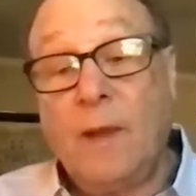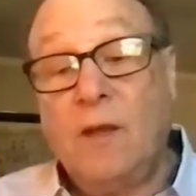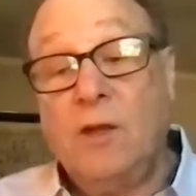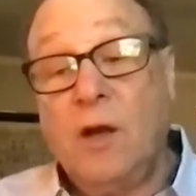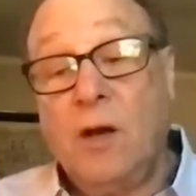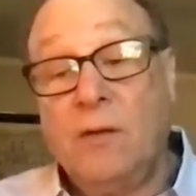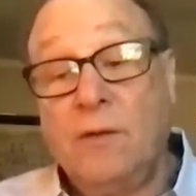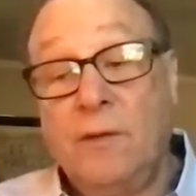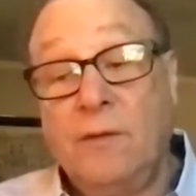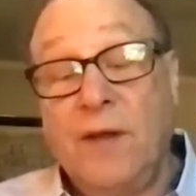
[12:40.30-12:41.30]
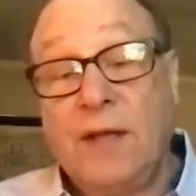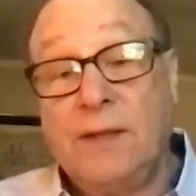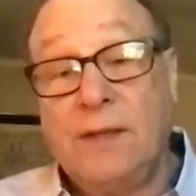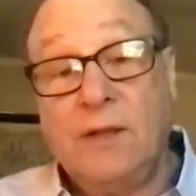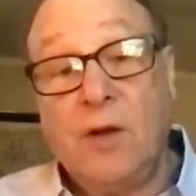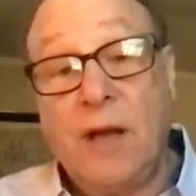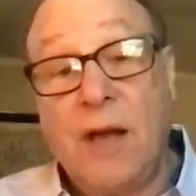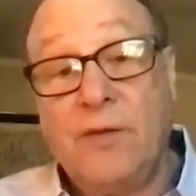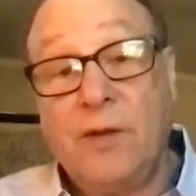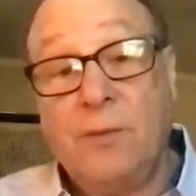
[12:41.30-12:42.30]
you know, vets that don't
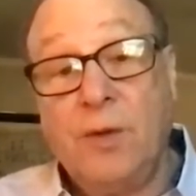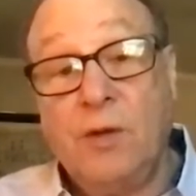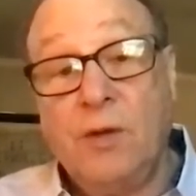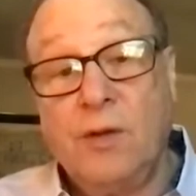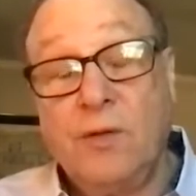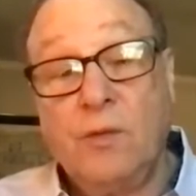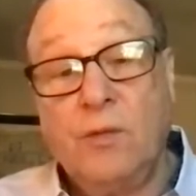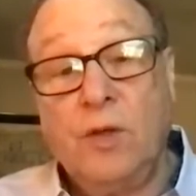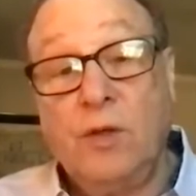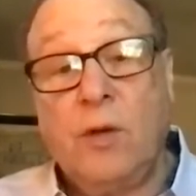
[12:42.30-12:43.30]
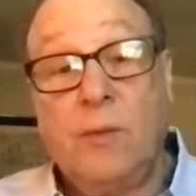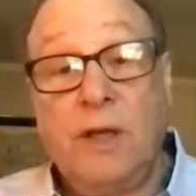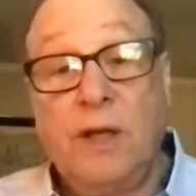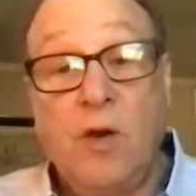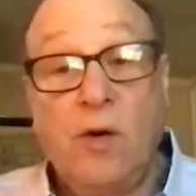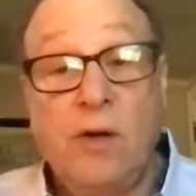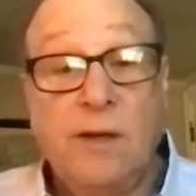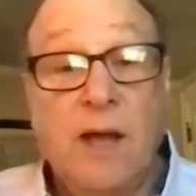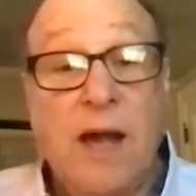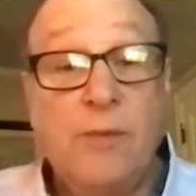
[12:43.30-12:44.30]
have computers would normally go to
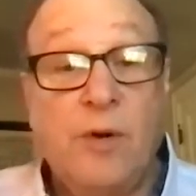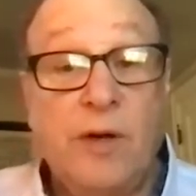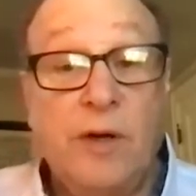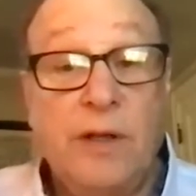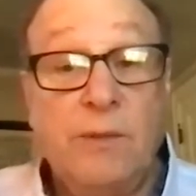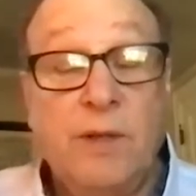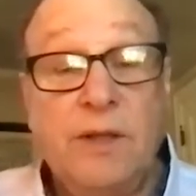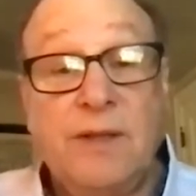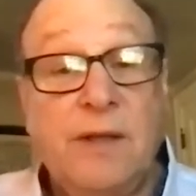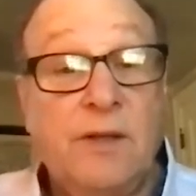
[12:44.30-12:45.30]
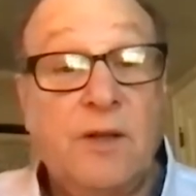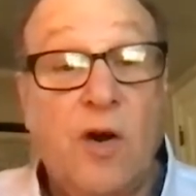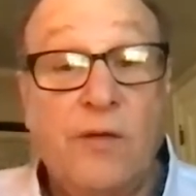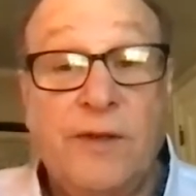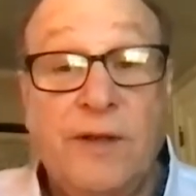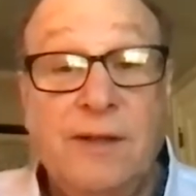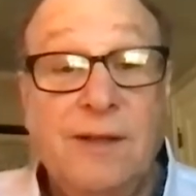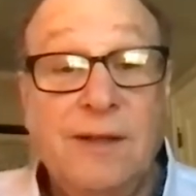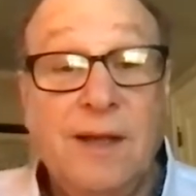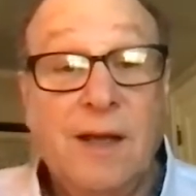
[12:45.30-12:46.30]
the library, but since COVID,
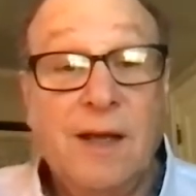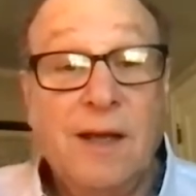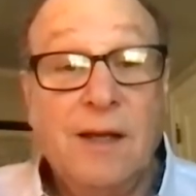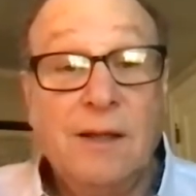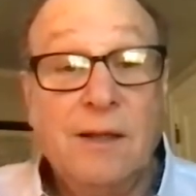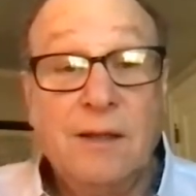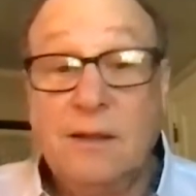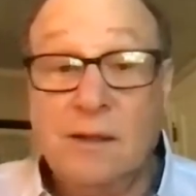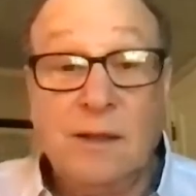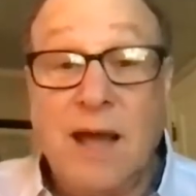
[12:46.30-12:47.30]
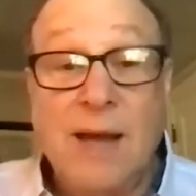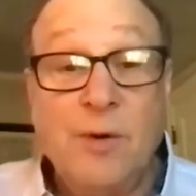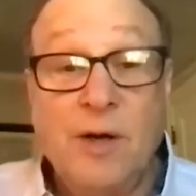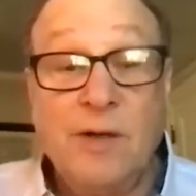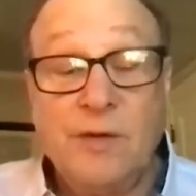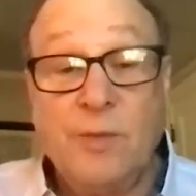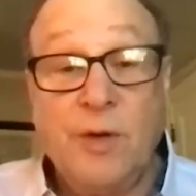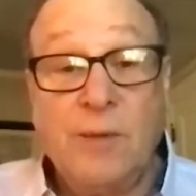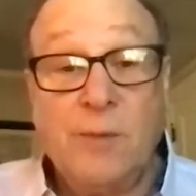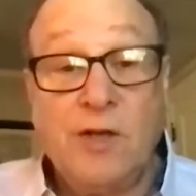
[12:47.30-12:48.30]
the libraries are
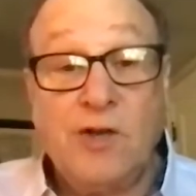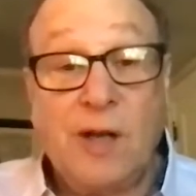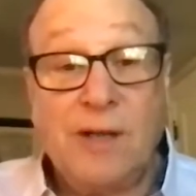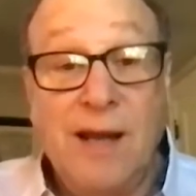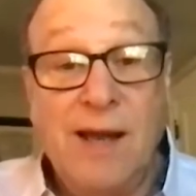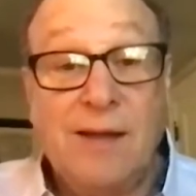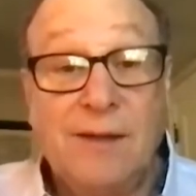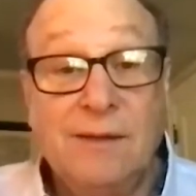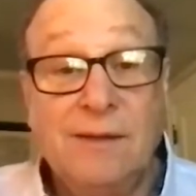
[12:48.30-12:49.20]
pretty much shut down.